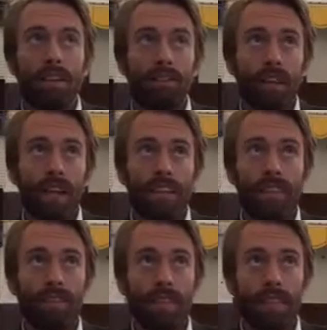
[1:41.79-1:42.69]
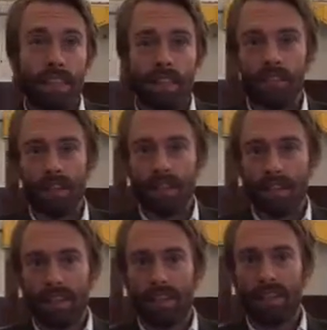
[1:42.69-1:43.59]
two flats have been deconverted
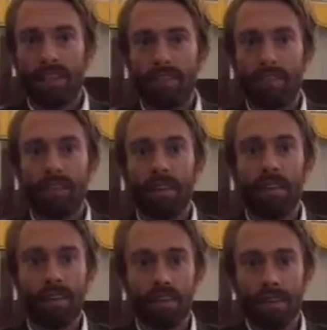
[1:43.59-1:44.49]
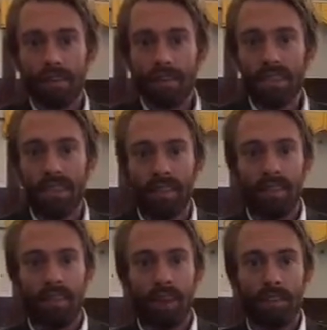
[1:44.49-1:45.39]
into single-family homes and as
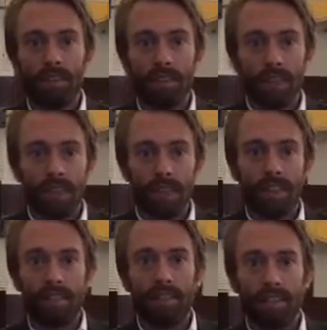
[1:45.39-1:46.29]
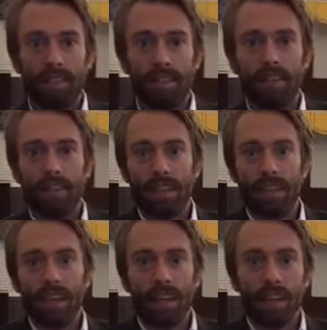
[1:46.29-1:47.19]
apartment buildings have been converted
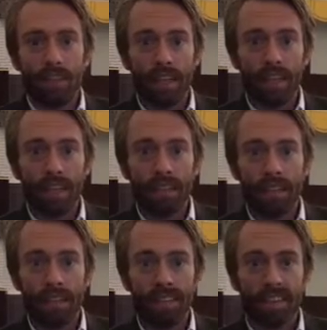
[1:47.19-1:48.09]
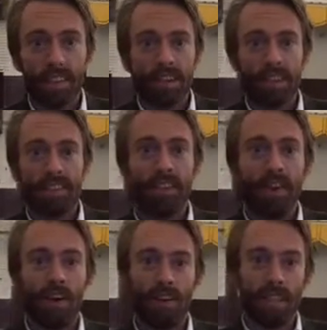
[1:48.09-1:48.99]
into condominiums,
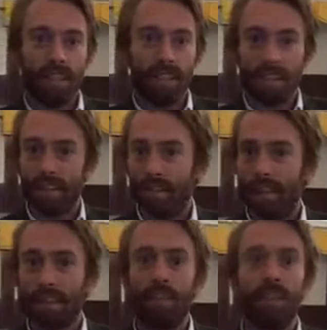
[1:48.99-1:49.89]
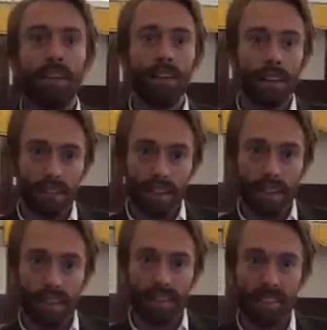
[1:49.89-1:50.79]
smaller units give way to bigger
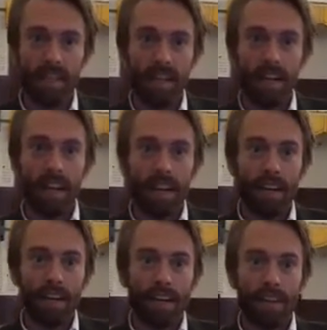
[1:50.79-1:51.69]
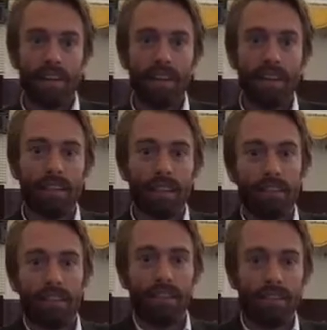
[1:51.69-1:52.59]
units, and the net
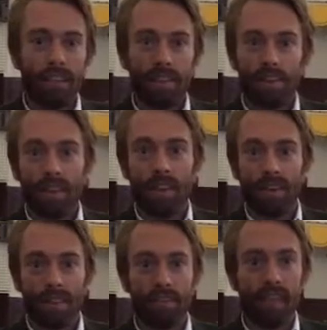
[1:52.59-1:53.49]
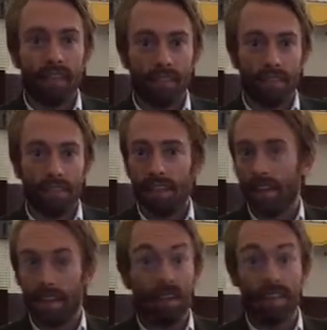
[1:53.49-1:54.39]
result is both a loss in rentals
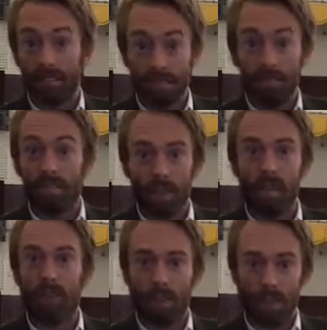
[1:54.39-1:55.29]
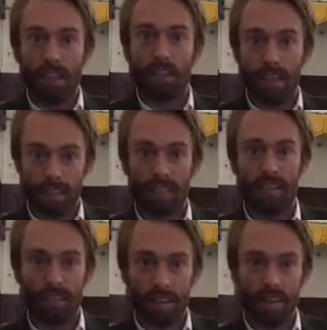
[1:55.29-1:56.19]
and a loss in overall units,
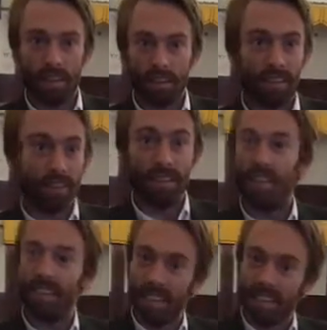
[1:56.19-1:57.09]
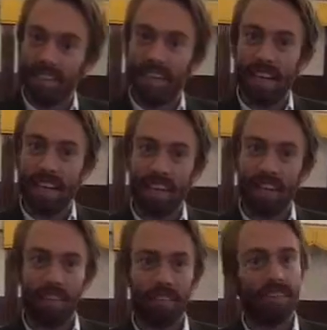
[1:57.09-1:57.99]
because we have the same real estate
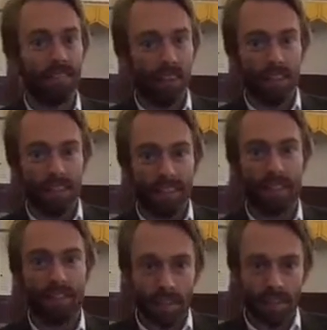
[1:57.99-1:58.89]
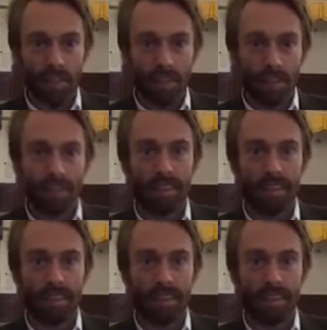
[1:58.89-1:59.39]
from smaller units to bigger units.